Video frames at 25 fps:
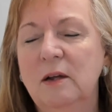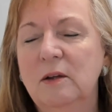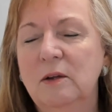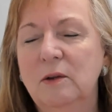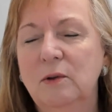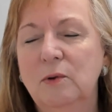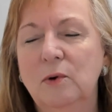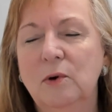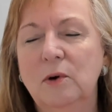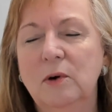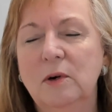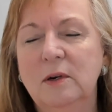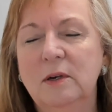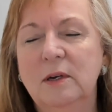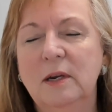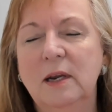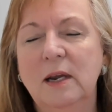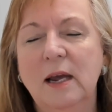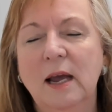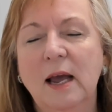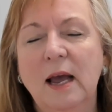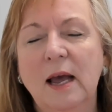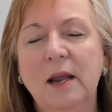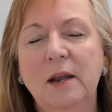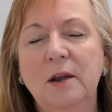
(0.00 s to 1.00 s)
Lord,
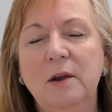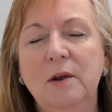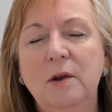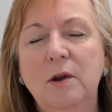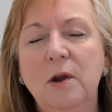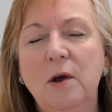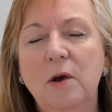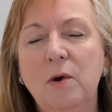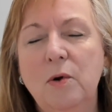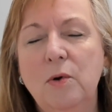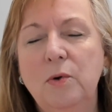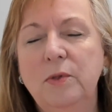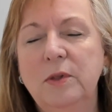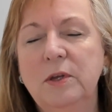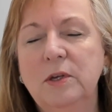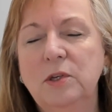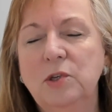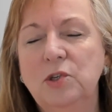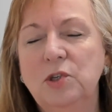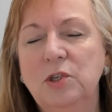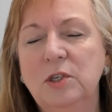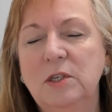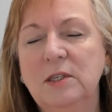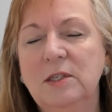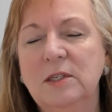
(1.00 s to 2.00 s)
know that
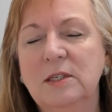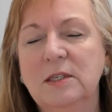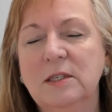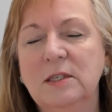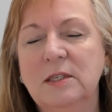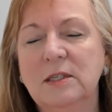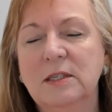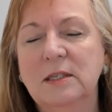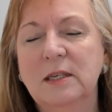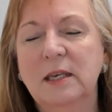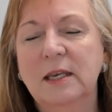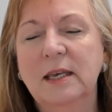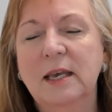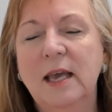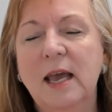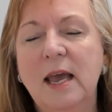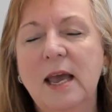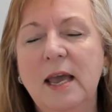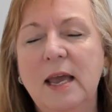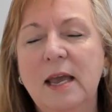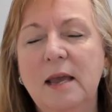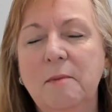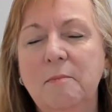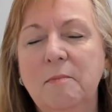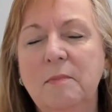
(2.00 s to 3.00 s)
Jesus
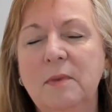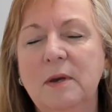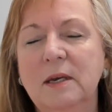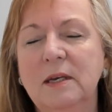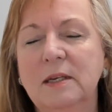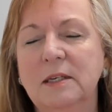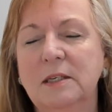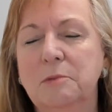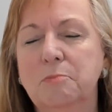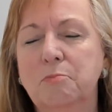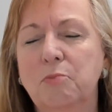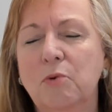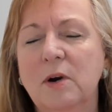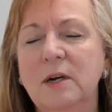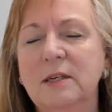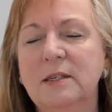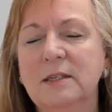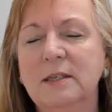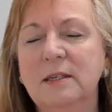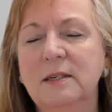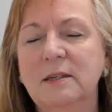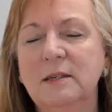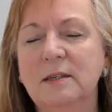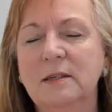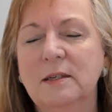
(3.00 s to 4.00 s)
came, is
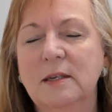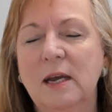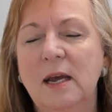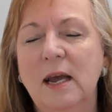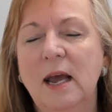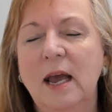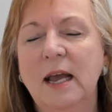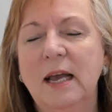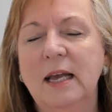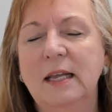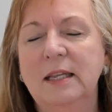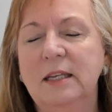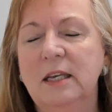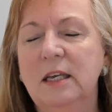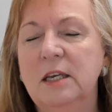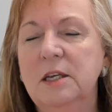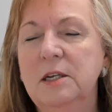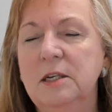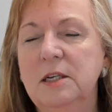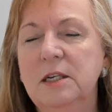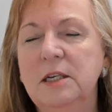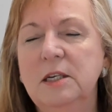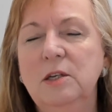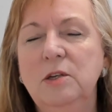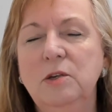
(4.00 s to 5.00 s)
present, and
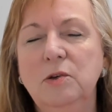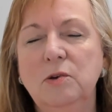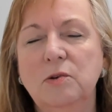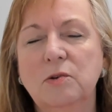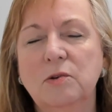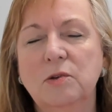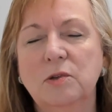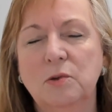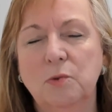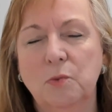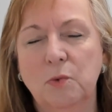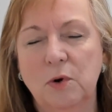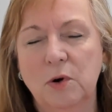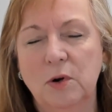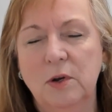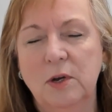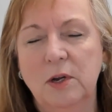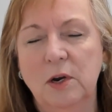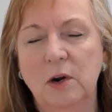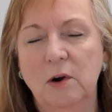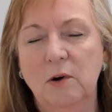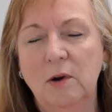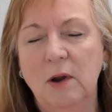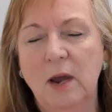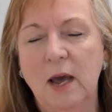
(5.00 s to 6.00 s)
continues to work in
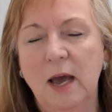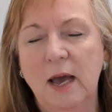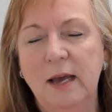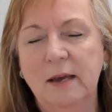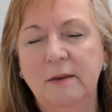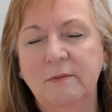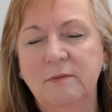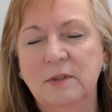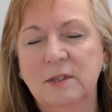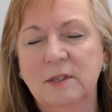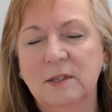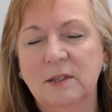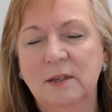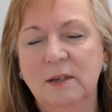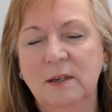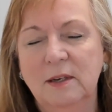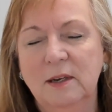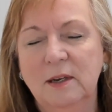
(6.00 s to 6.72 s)
our lives.